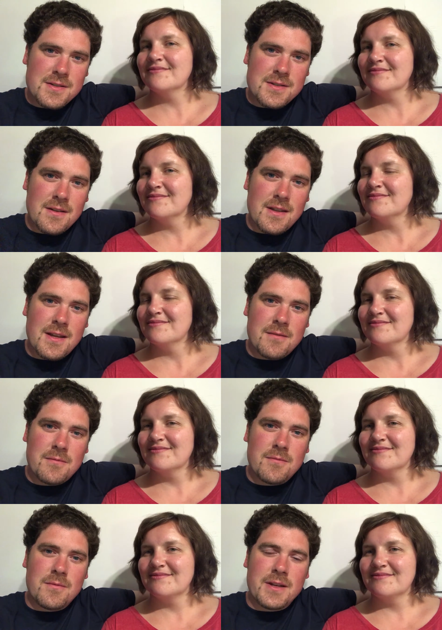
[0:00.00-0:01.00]
Speaker 1: so
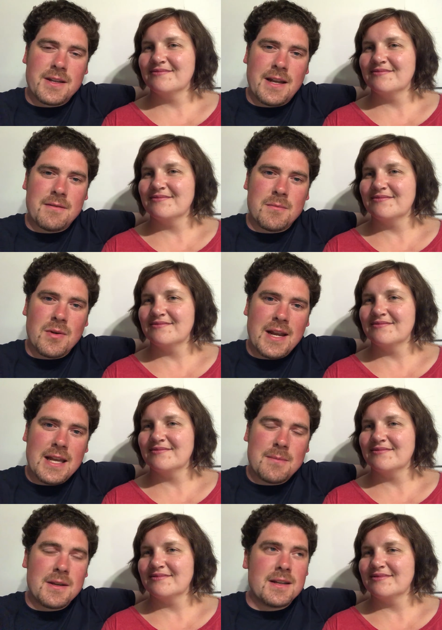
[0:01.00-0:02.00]
that we could have a
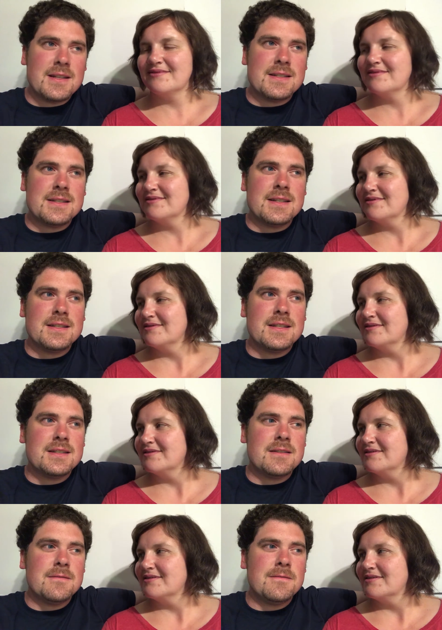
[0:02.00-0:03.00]
break, because this is the